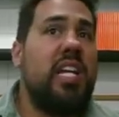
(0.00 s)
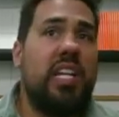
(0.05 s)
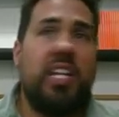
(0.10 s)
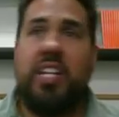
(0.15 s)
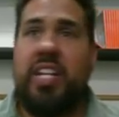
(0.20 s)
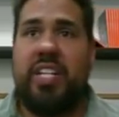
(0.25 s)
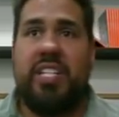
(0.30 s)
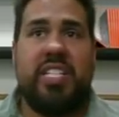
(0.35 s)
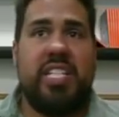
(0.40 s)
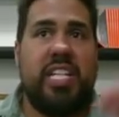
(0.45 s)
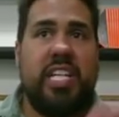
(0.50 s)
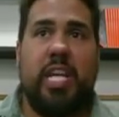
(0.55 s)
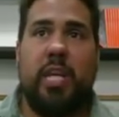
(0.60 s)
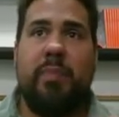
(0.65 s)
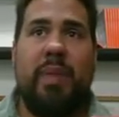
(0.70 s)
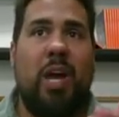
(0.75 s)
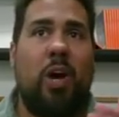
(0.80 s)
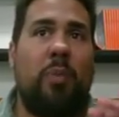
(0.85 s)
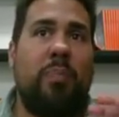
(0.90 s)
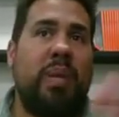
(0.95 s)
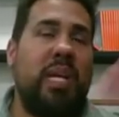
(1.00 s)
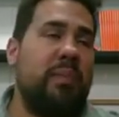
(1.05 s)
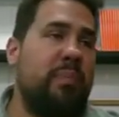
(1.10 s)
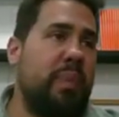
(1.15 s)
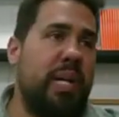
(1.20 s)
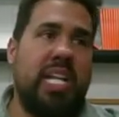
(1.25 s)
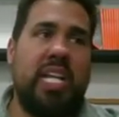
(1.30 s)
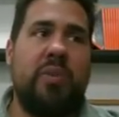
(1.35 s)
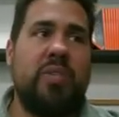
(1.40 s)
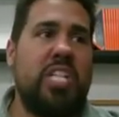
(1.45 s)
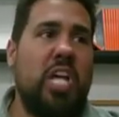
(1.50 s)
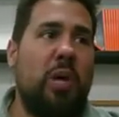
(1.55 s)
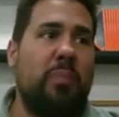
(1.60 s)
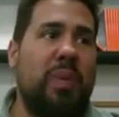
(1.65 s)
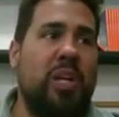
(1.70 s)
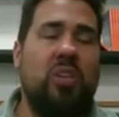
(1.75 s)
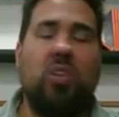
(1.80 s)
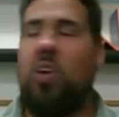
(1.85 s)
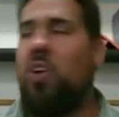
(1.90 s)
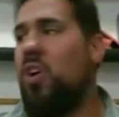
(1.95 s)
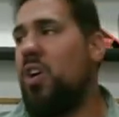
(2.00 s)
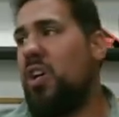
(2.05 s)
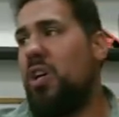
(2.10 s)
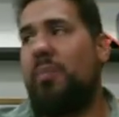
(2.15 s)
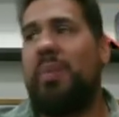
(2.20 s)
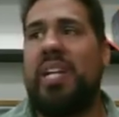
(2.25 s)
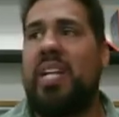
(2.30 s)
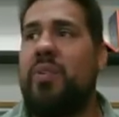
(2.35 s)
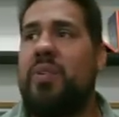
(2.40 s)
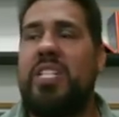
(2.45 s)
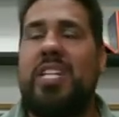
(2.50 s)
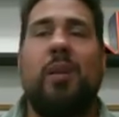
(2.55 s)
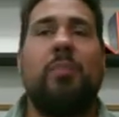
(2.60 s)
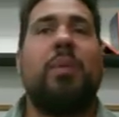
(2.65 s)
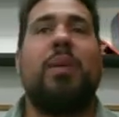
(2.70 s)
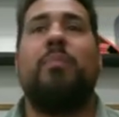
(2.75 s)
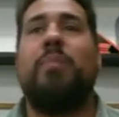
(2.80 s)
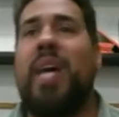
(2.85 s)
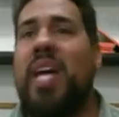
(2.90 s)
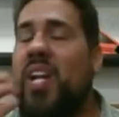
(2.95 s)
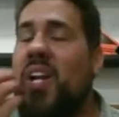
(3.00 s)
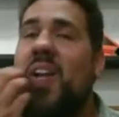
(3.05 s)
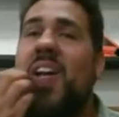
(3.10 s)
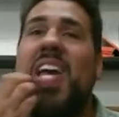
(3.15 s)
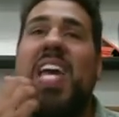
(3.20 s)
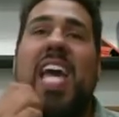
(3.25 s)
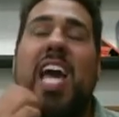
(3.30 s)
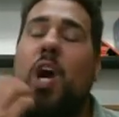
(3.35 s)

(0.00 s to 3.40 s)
You didn't see him helping, but he was helping longer, but he was helping better.